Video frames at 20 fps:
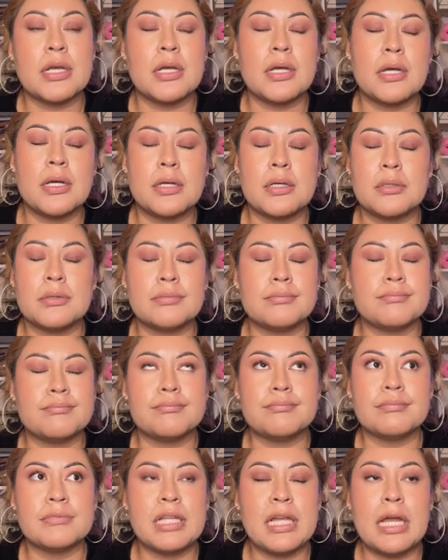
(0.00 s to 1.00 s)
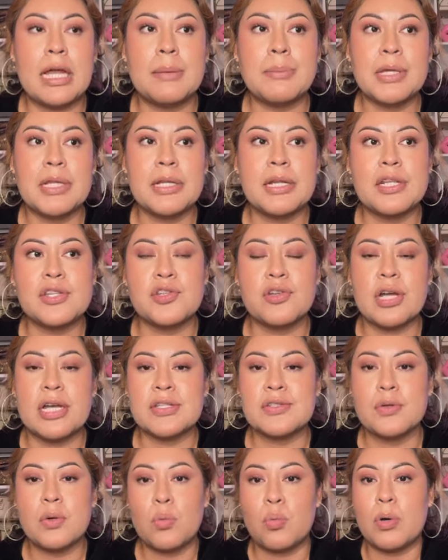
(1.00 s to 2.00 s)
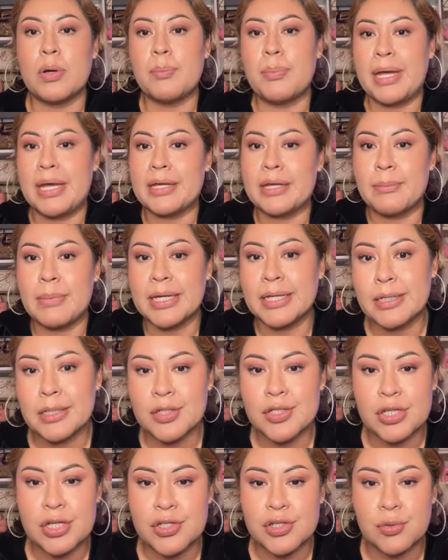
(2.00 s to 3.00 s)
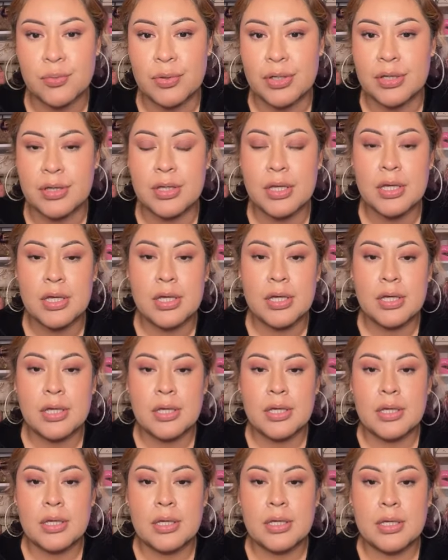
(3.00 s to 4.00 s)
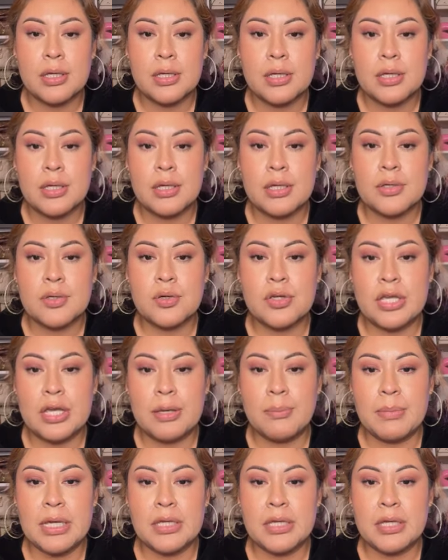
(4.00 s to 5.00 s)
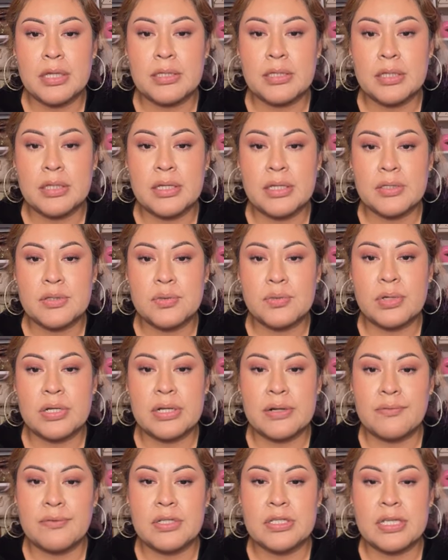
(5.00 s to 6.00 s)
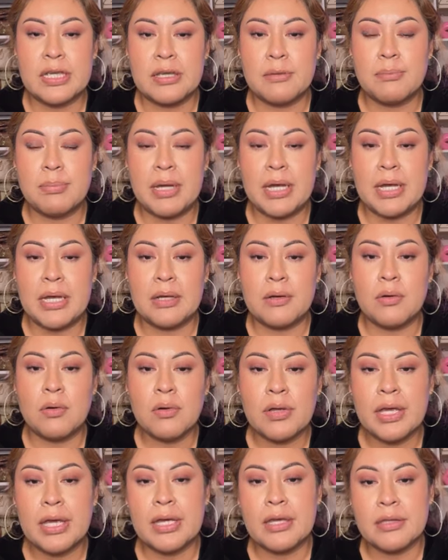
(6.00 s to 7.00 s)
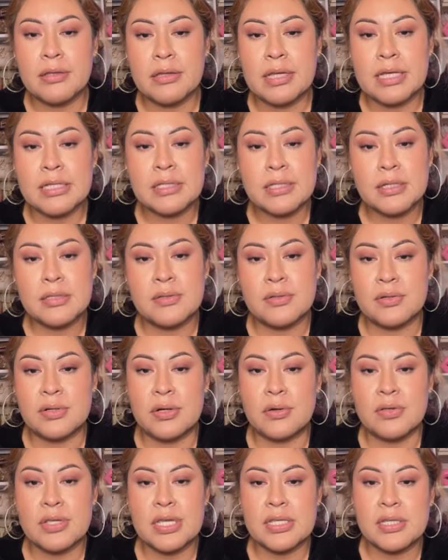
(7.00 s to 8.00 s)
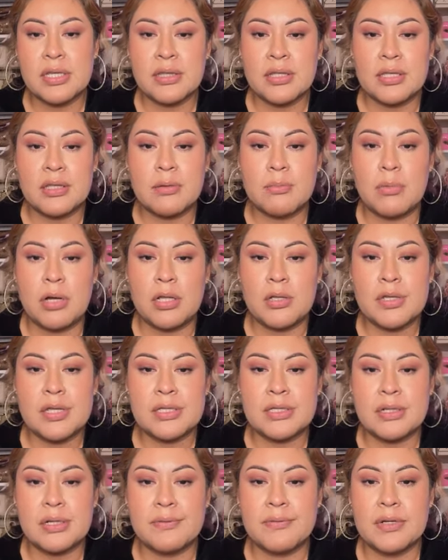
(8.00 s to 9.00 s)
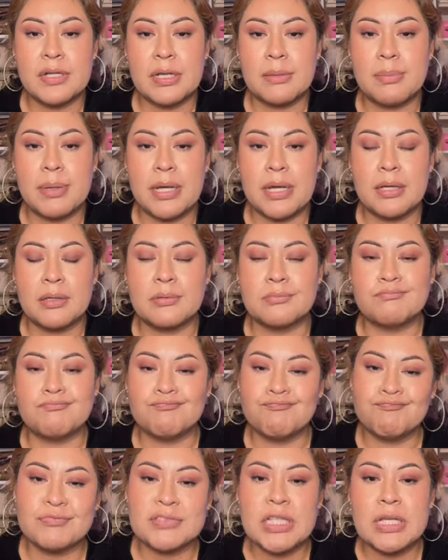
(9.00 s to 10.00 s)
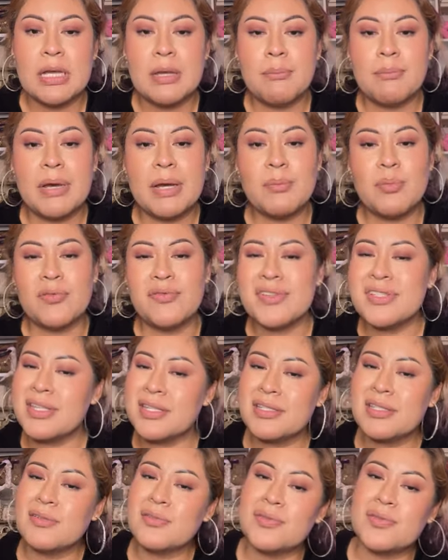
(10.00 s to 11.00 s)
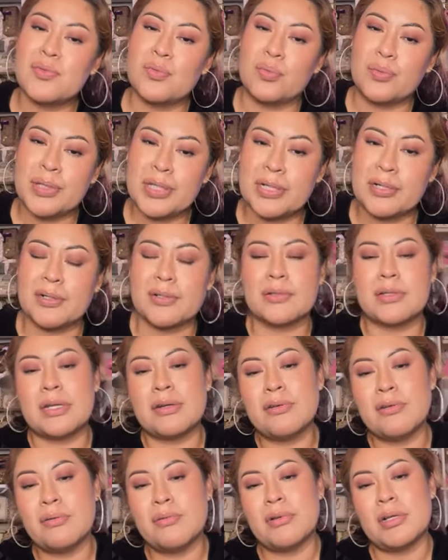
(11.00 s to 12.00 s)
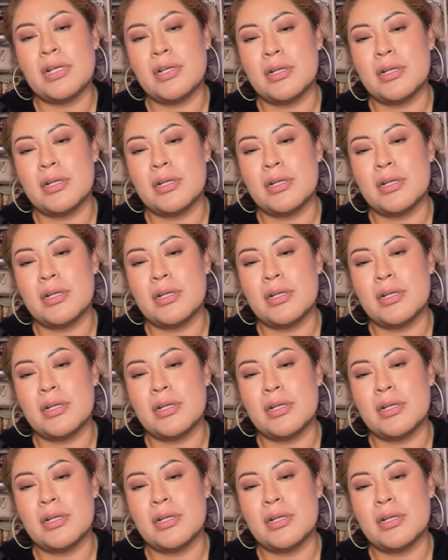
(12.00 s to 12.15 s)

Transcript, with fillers: uh, i'm gonna let you guys know what bag am i gonna exchange it with you can make it into an everyday bag okay that's good to know yes i think the molly is an everyday bag my boyfriend says it looks weird so i don't know